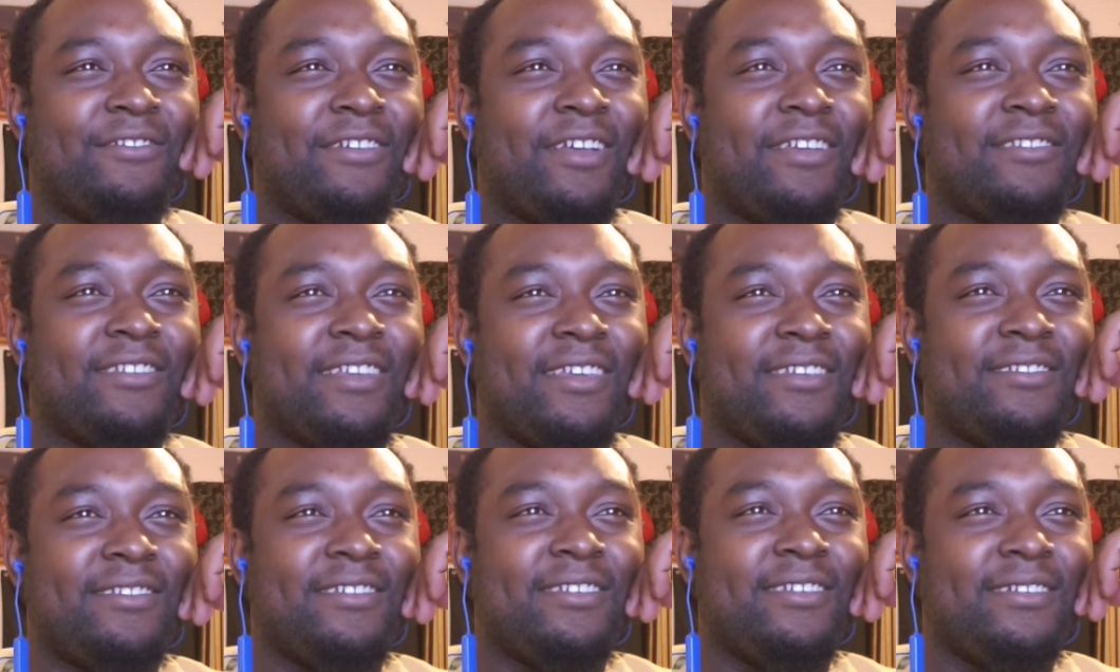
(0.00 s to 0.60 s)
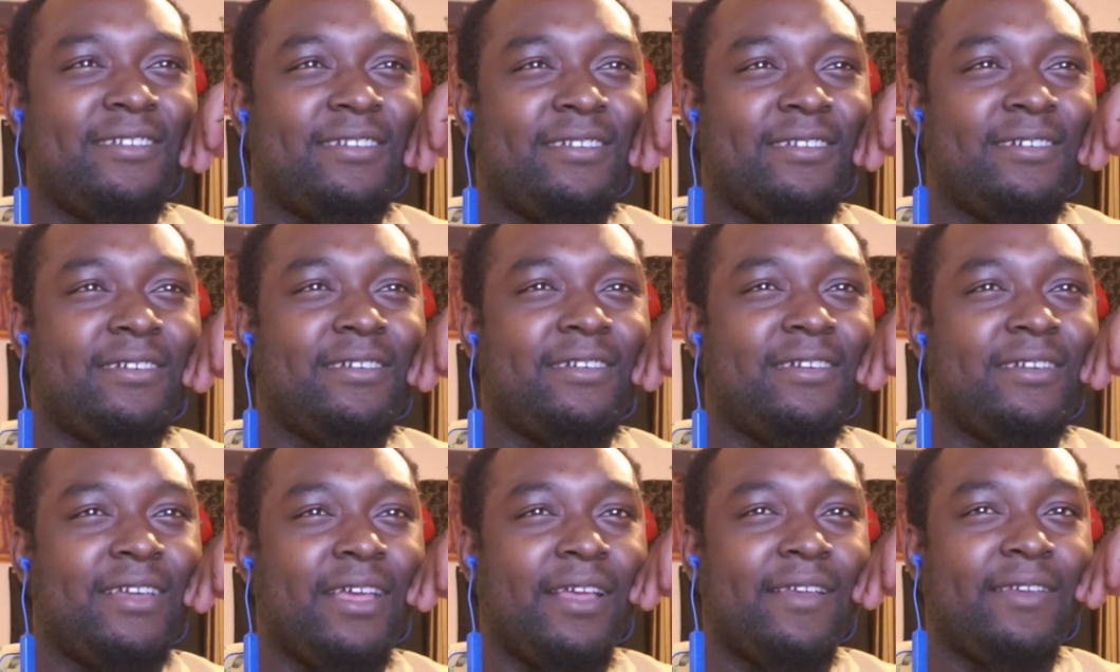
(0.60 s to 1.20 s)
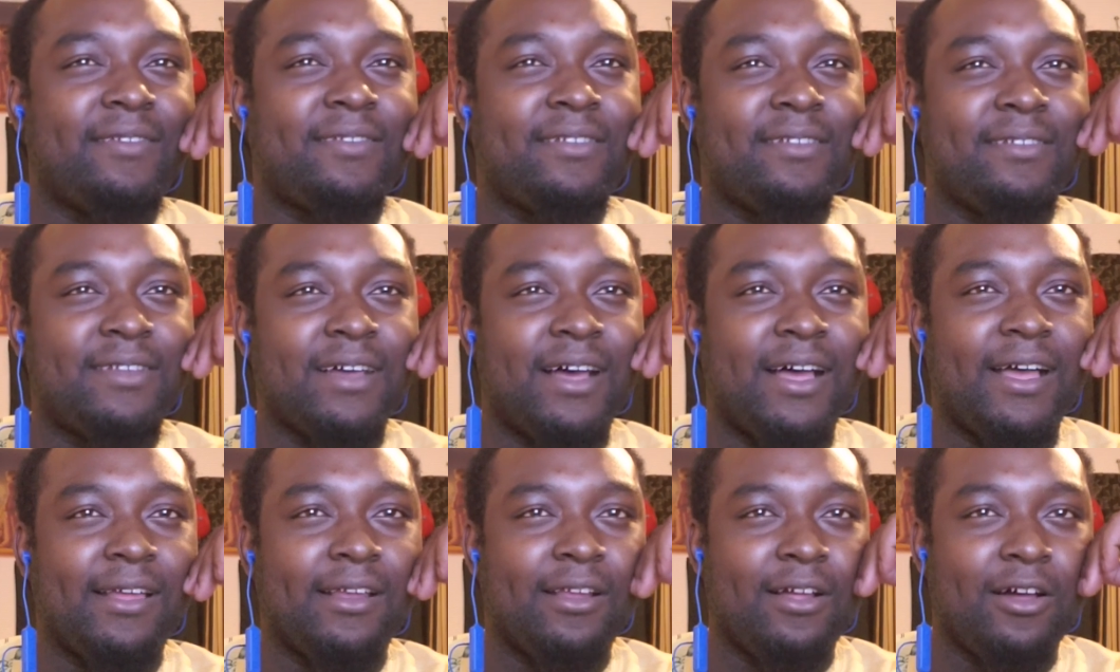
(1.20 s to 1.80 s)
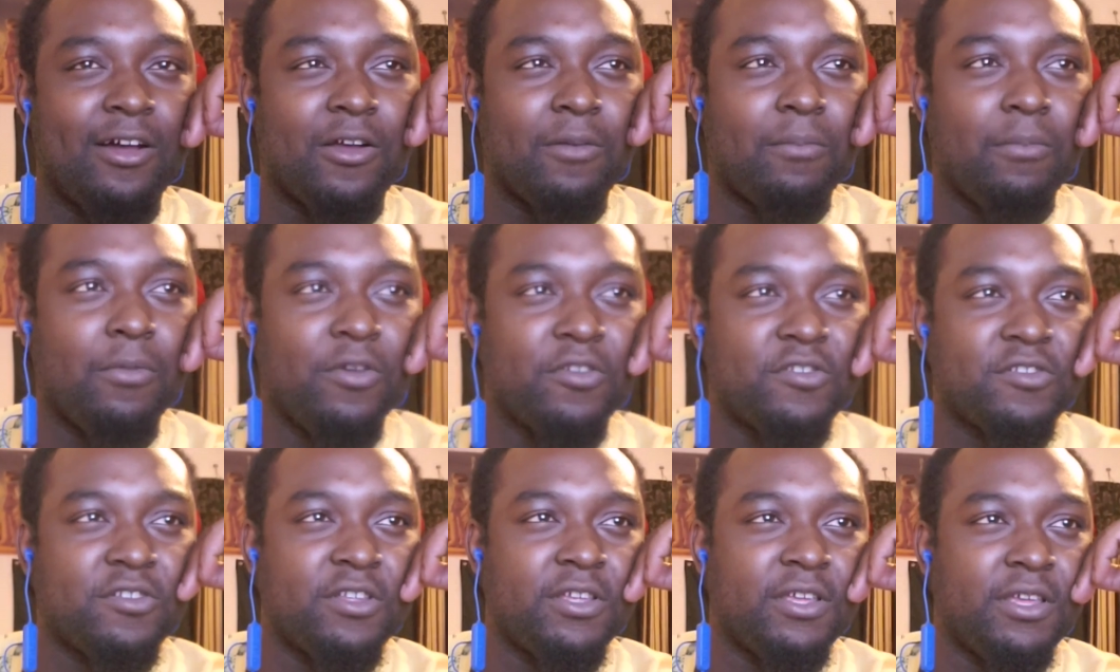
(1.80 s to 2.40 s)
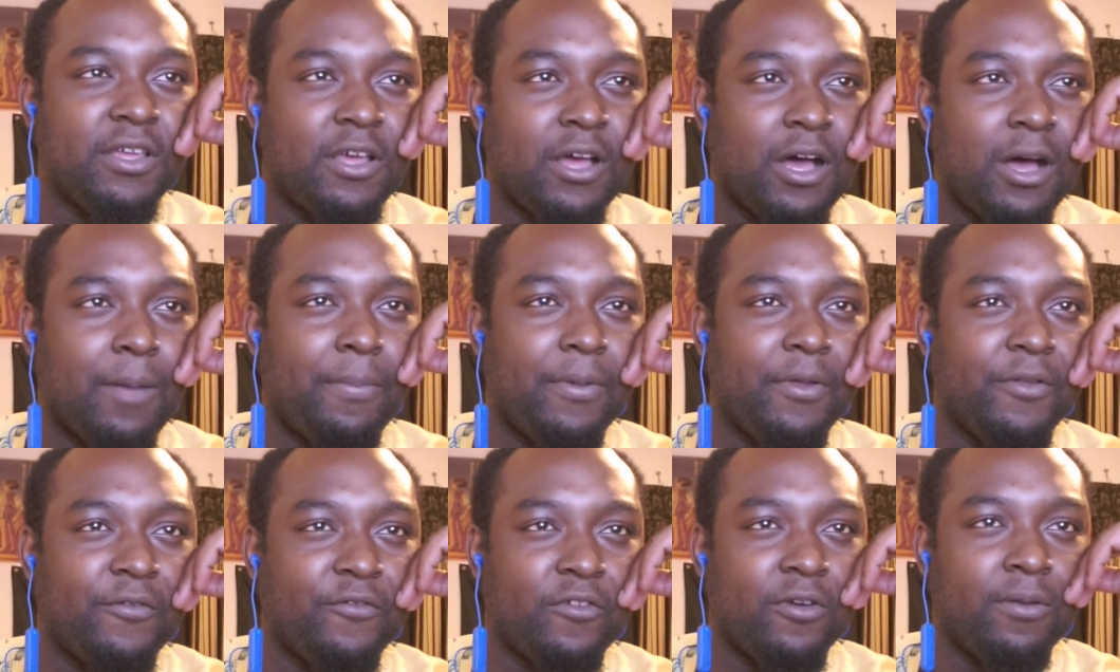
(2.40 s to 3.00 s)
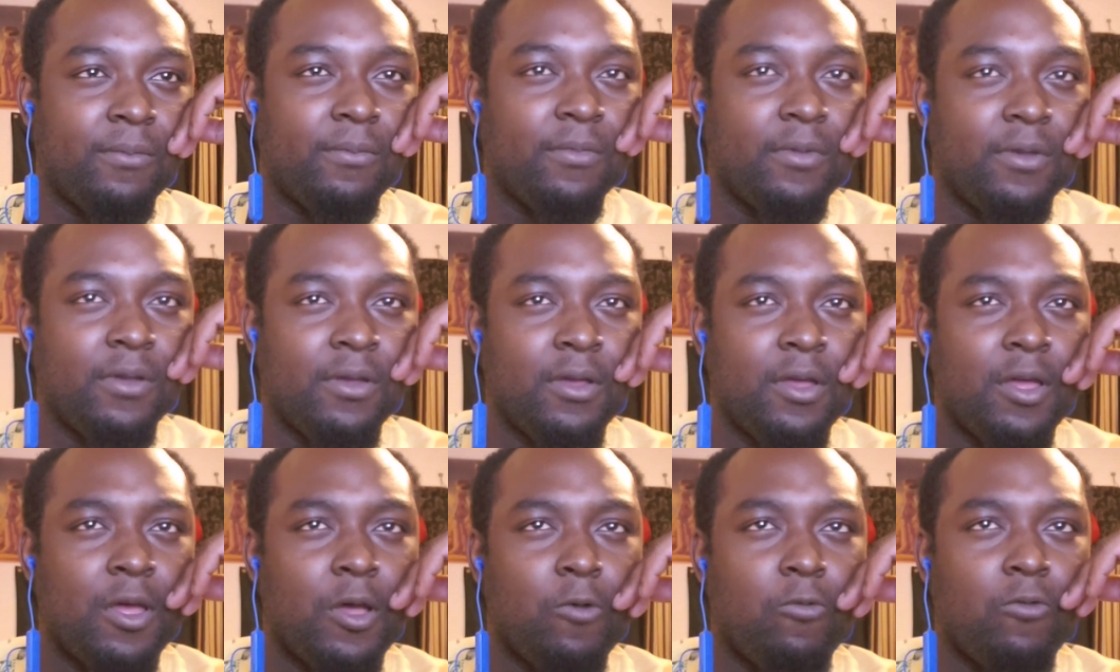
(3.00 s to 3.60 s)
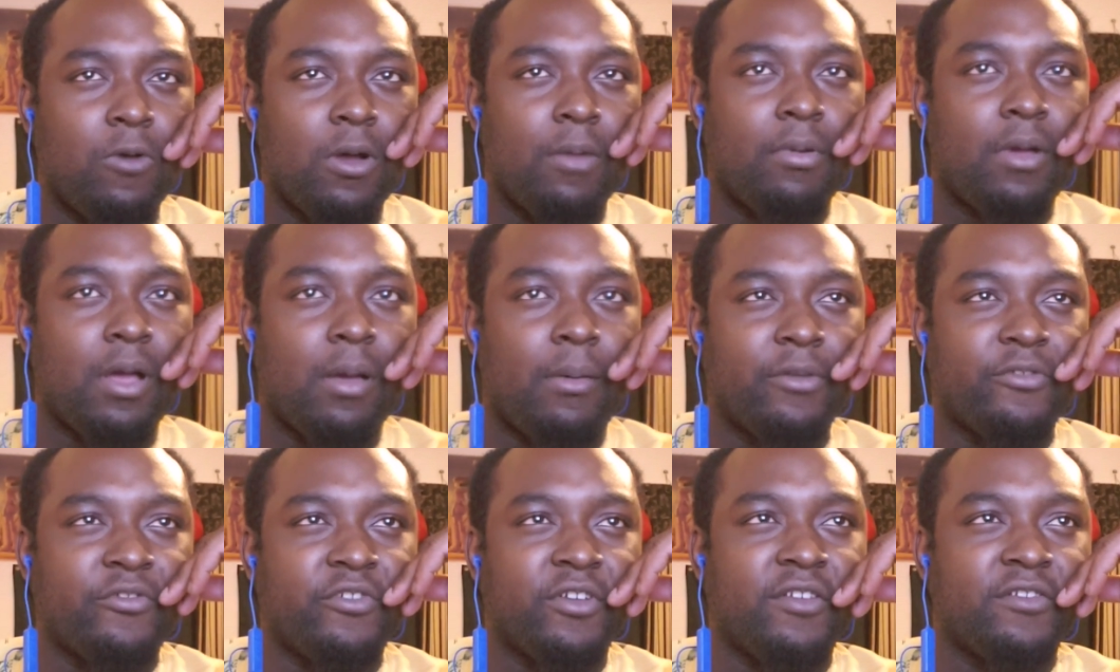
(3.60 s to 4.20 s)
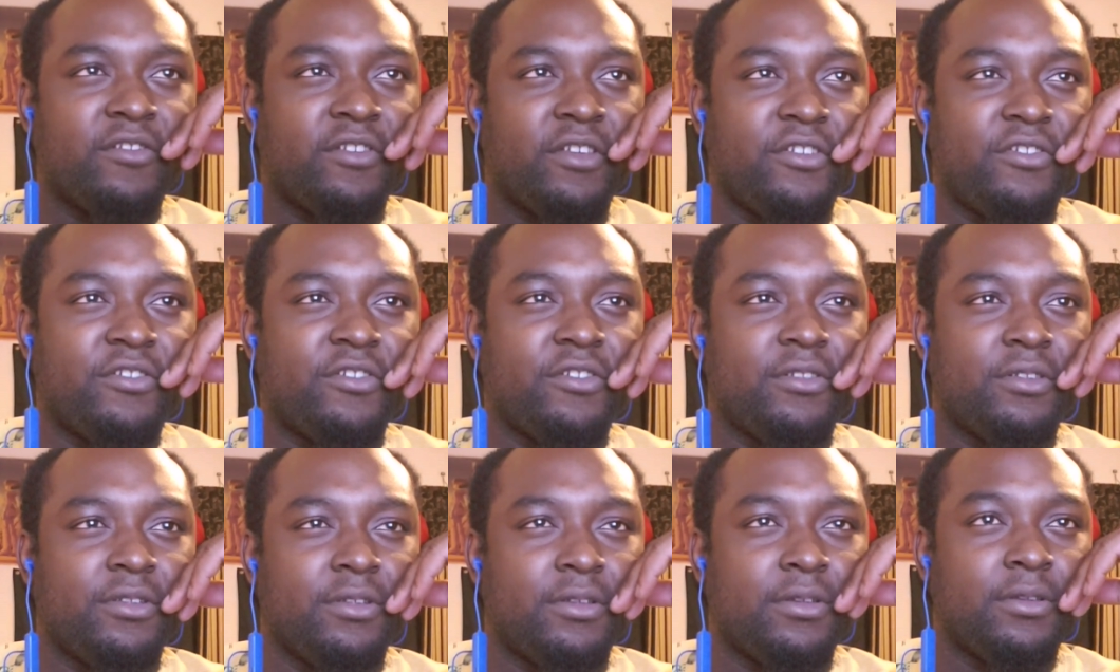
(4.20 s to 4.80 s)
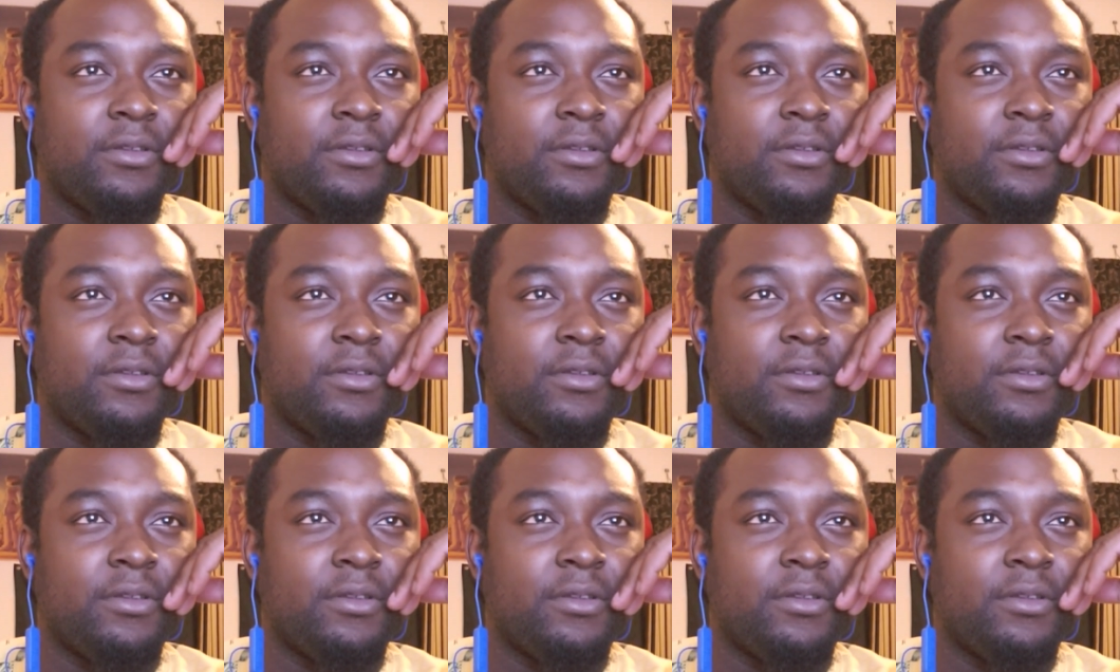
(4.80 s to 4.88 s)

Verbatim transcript: Translation, uh, dialogue, mostly copied from Upgoing translation.